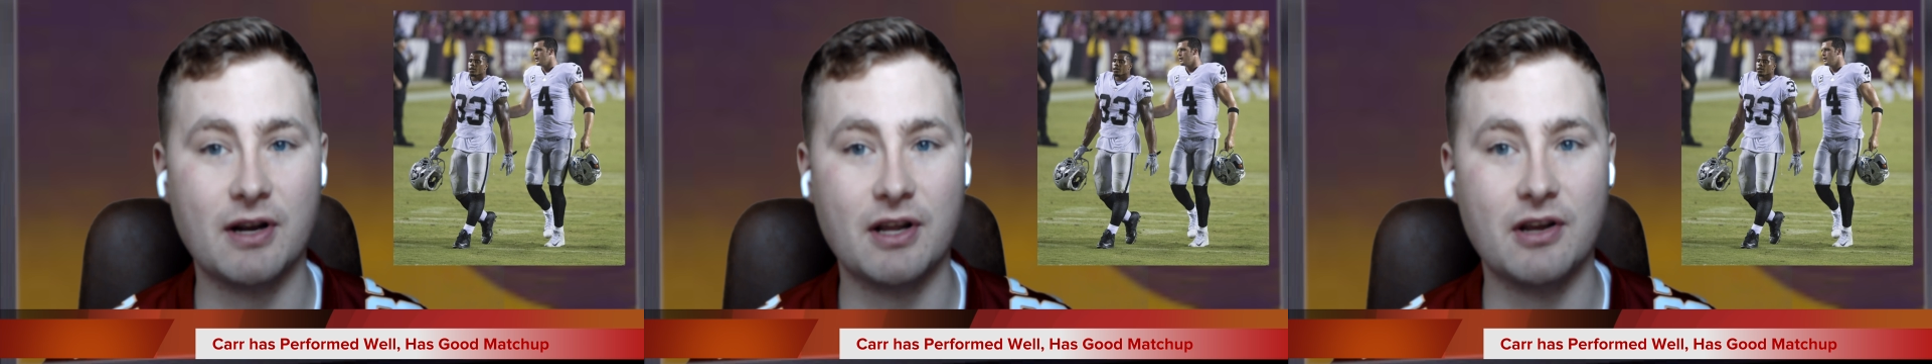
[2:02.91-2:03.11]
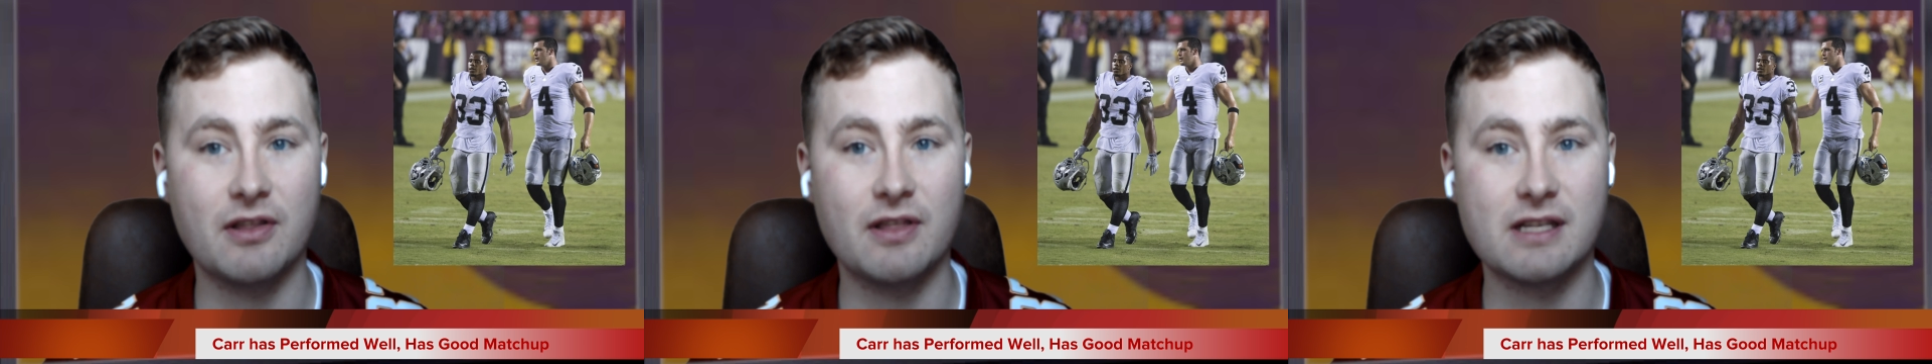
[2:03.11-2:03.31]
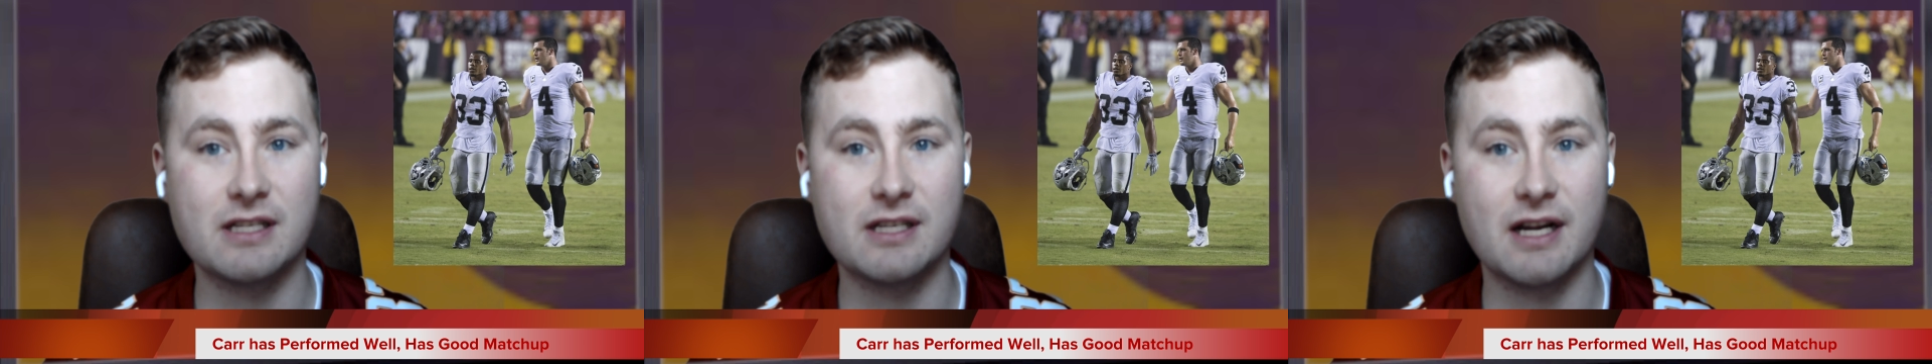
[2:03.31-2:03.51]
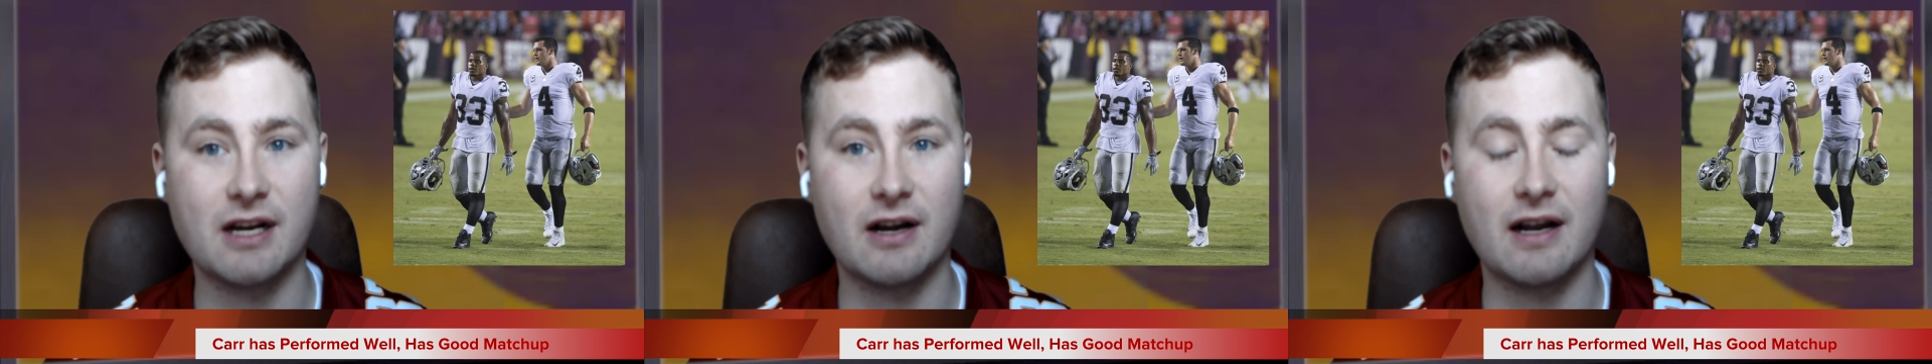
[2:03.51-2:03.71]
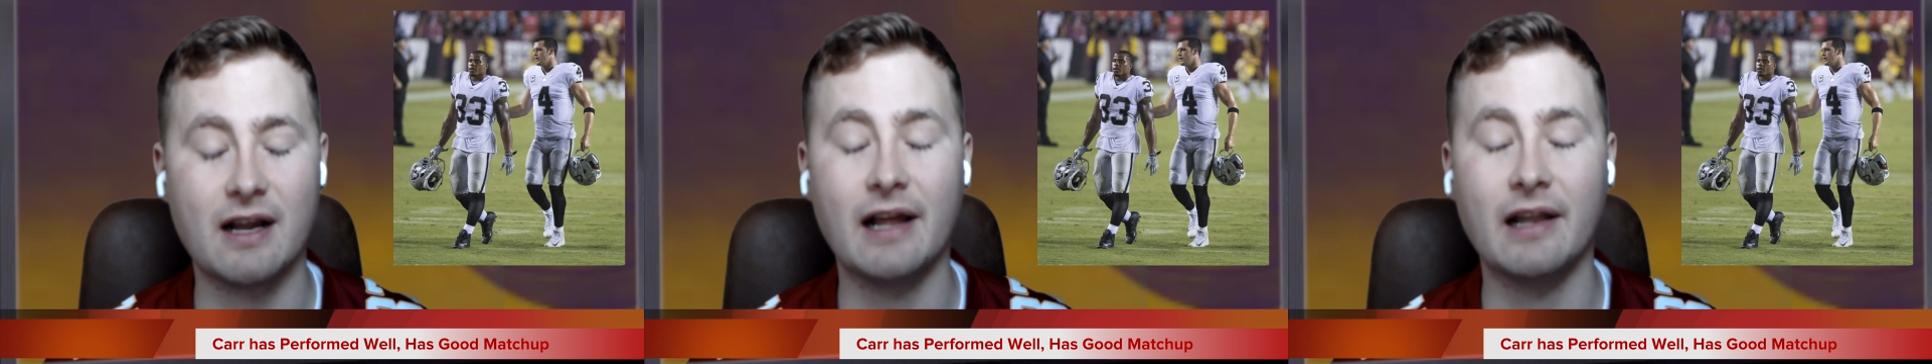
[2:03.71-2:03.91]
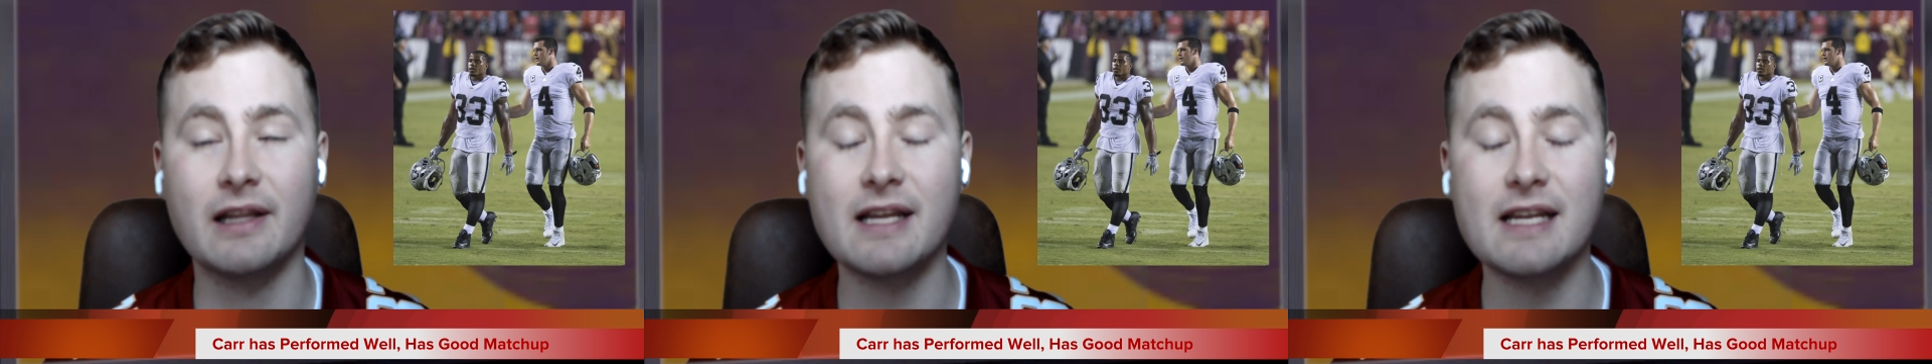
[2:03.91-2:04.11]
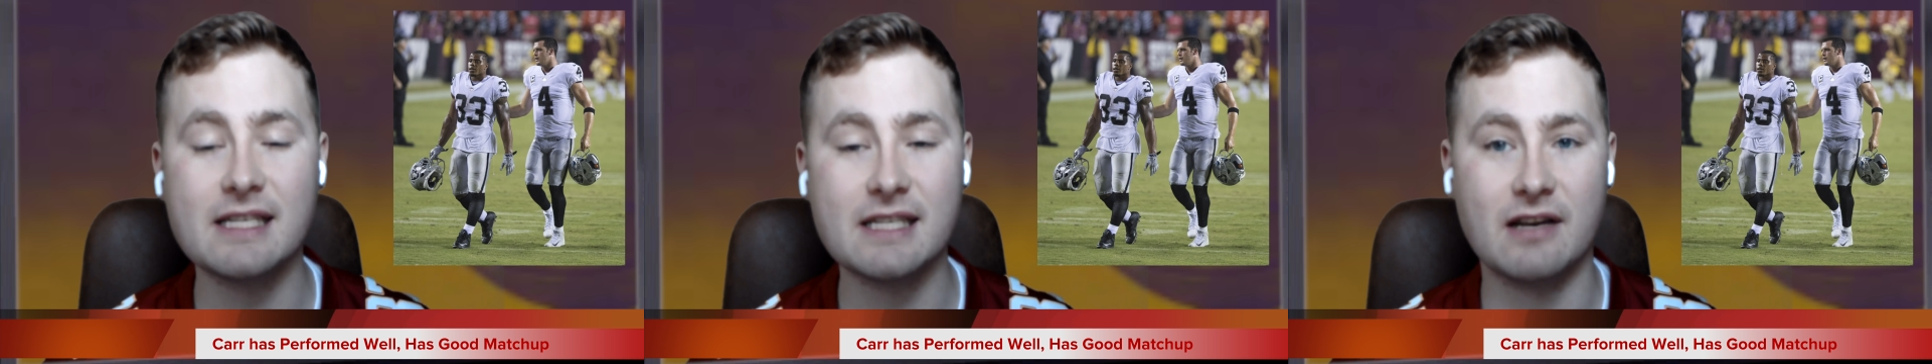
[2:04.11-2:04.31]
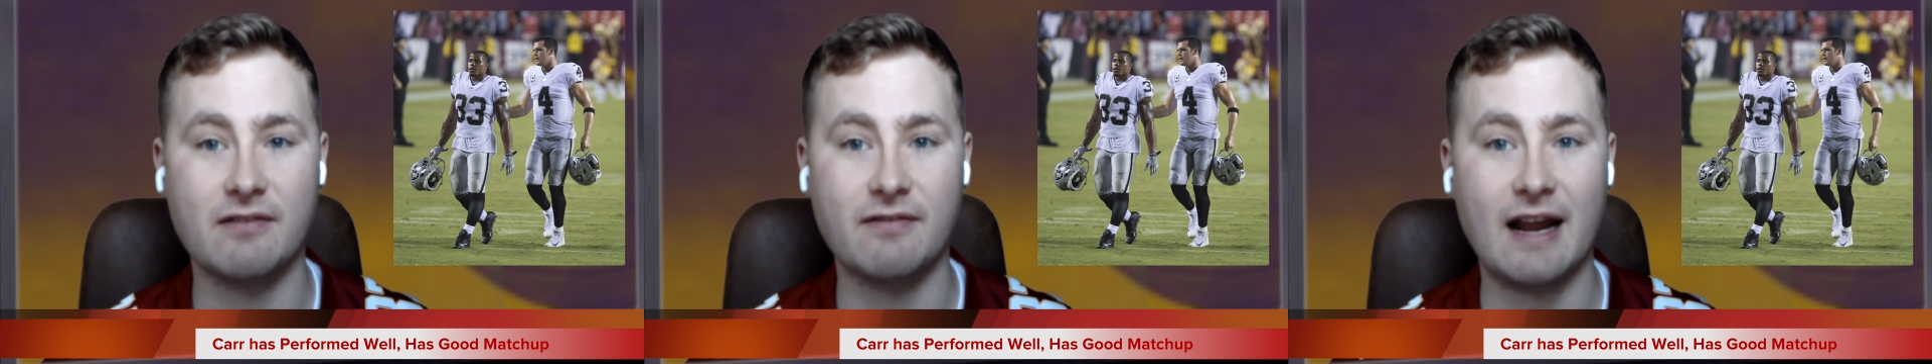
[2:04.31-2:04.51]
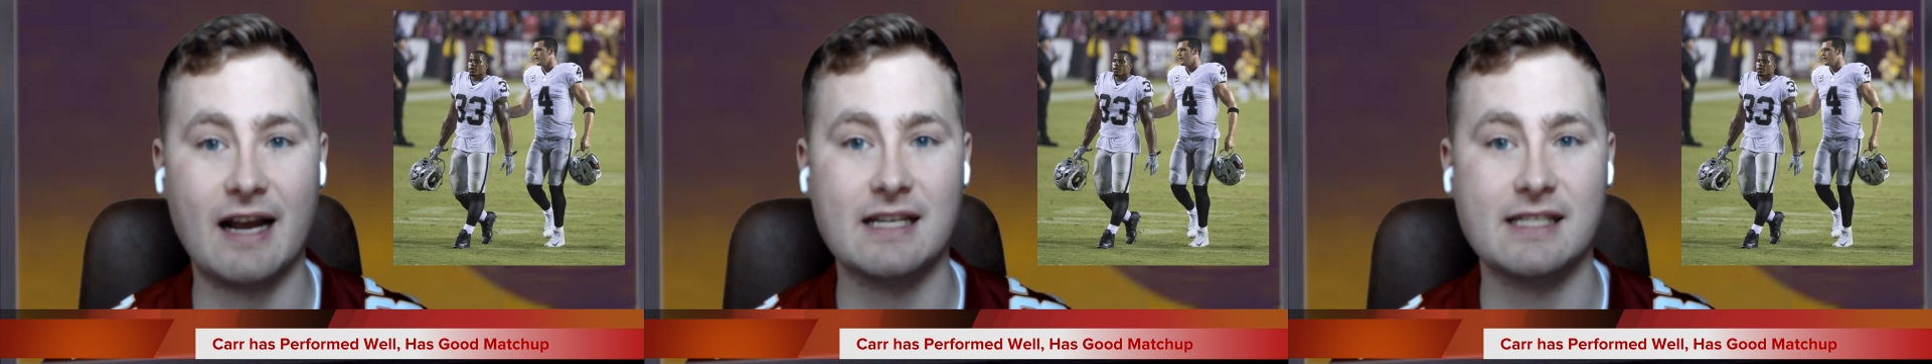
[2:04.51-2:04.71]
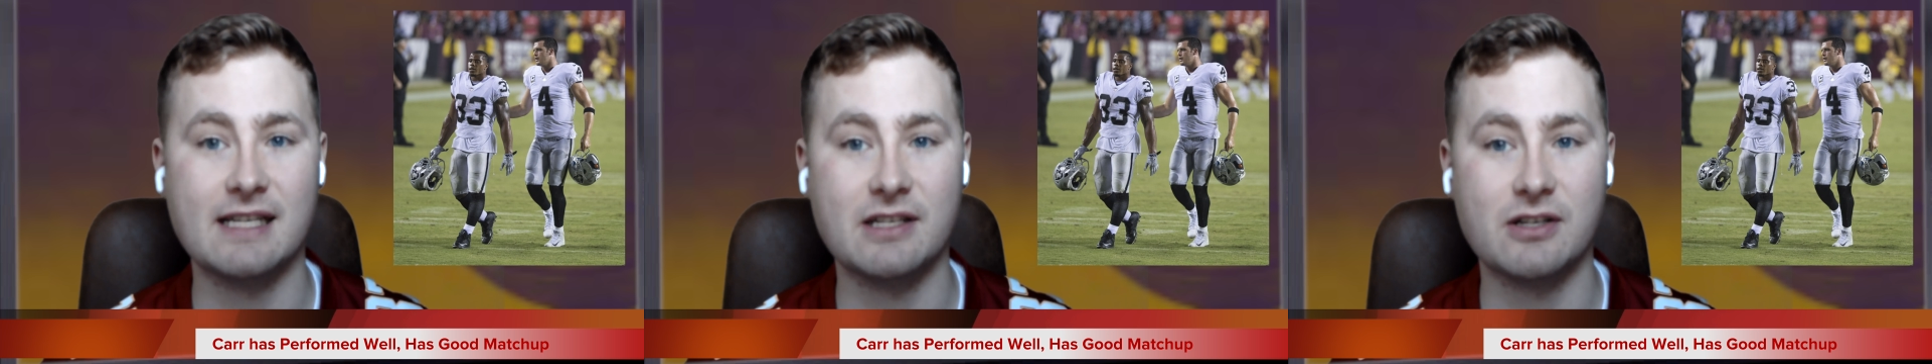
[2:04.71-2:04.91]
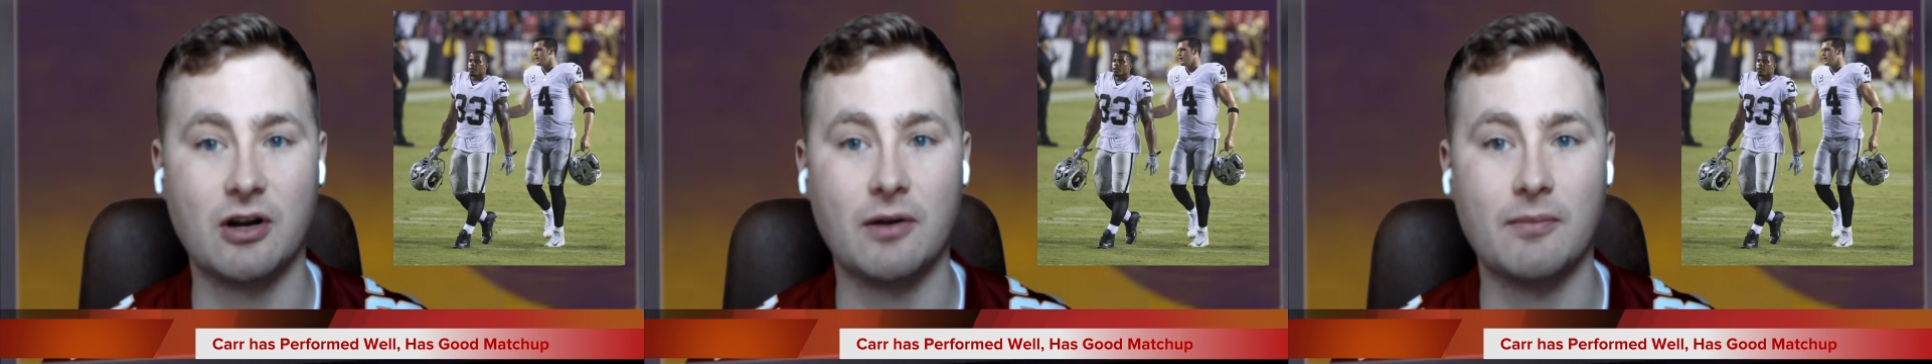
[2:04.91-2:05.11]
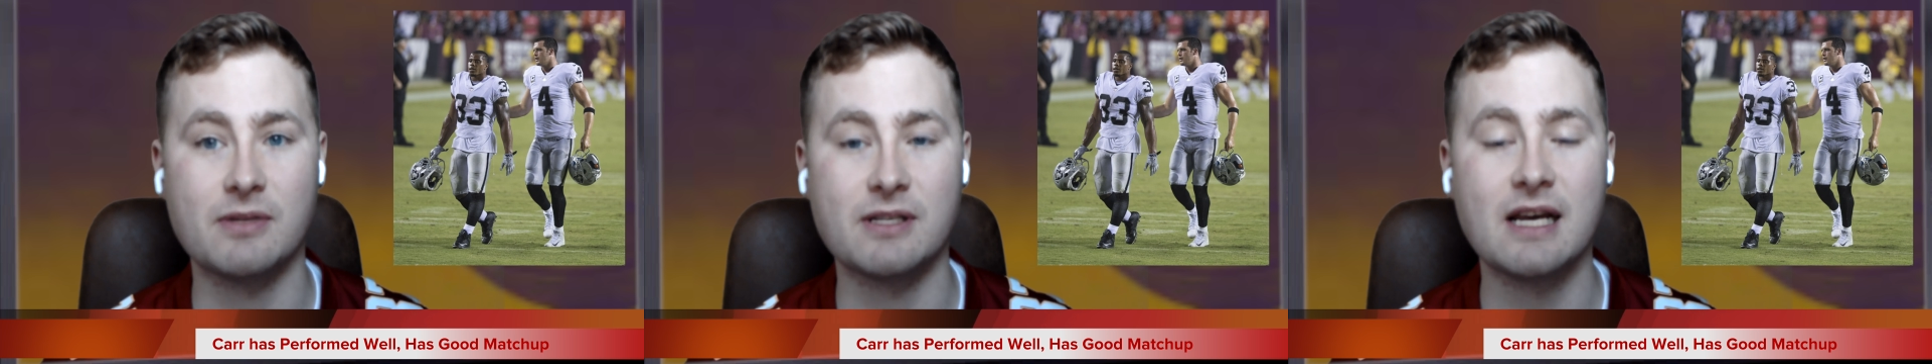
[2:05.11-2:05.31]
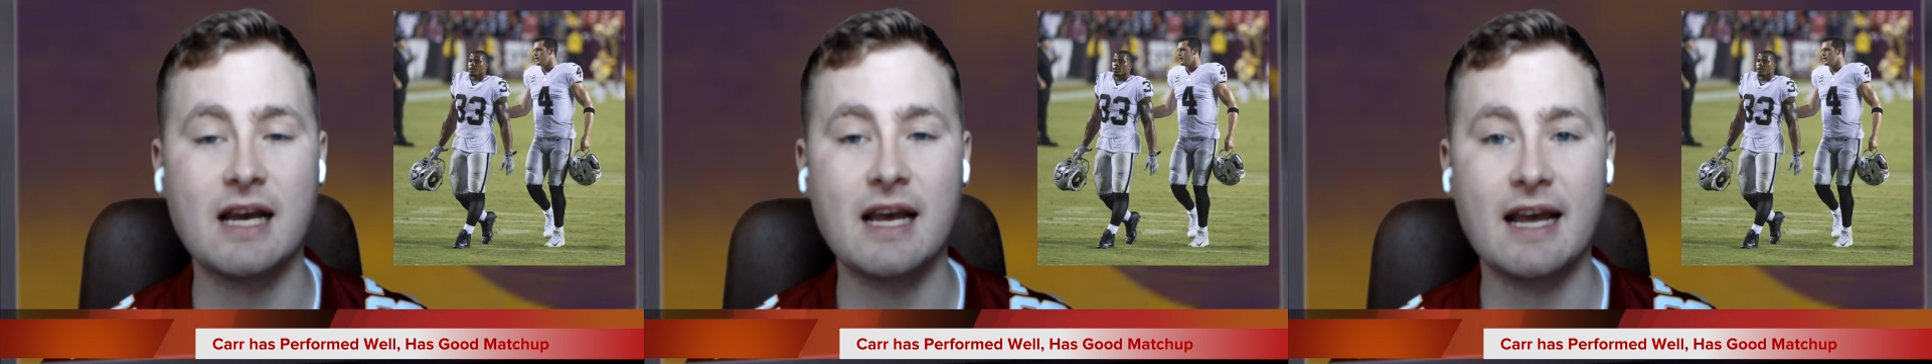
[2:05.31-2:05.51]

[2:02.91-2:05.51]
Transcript: good this year, at least in fantasy terms.